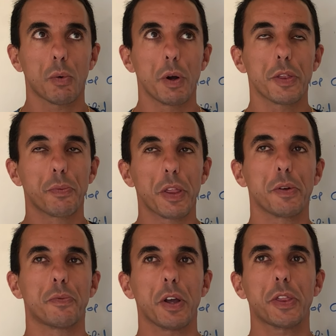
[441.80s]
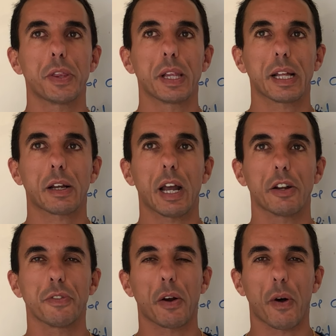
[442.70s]
with
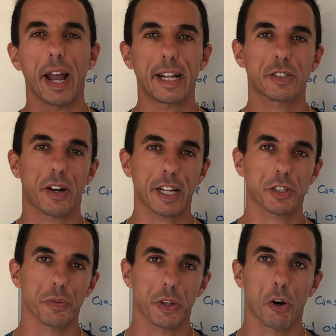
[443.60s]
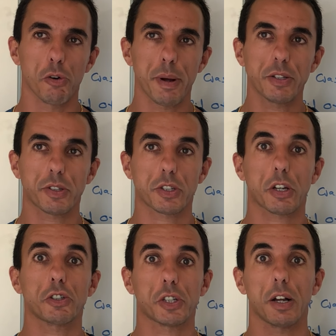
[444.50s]
kind of the right interaction with the hormones, there's a
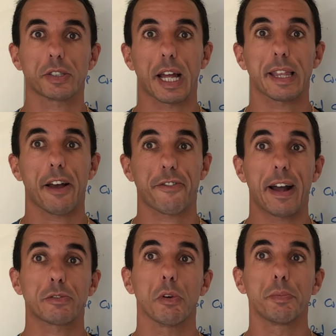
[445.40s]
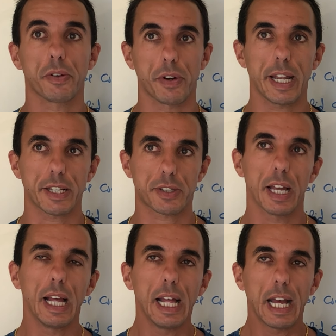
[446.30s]
good chance that that fat will be released.
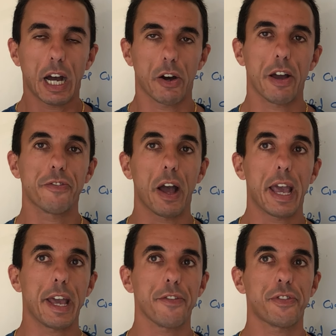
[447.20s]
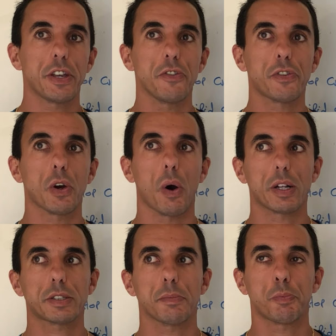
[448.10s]
However, if you've
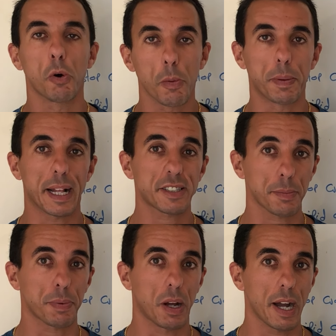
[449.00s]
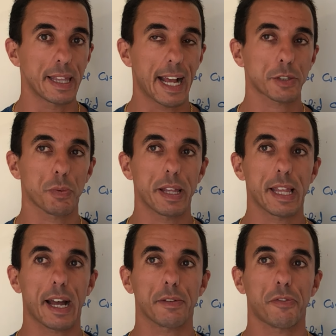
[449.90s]
got poor blood supply, that's
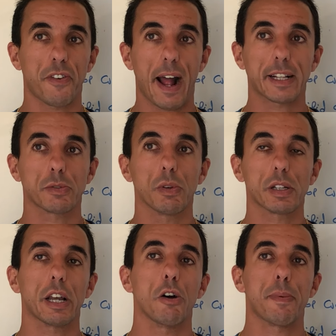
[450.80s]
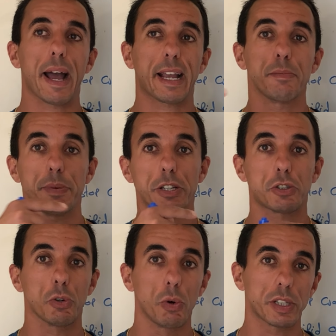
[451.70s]
when that fat will go back and be
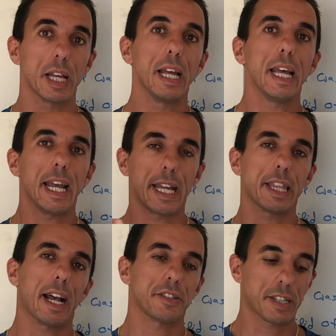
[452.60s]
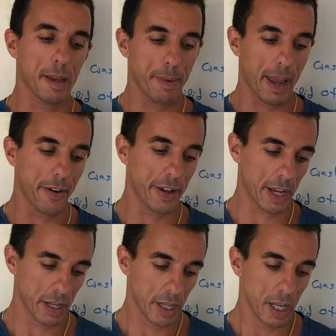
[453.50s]
stored in that same
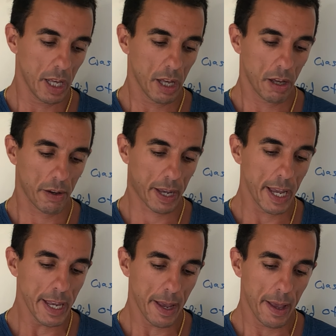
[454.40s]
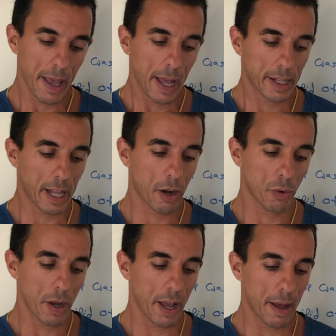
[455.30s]
area. Okay.
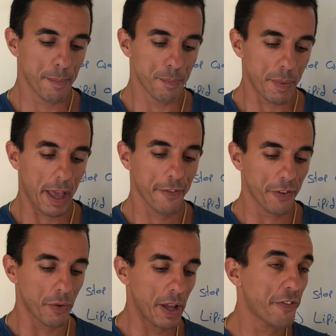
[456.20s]
Now, if it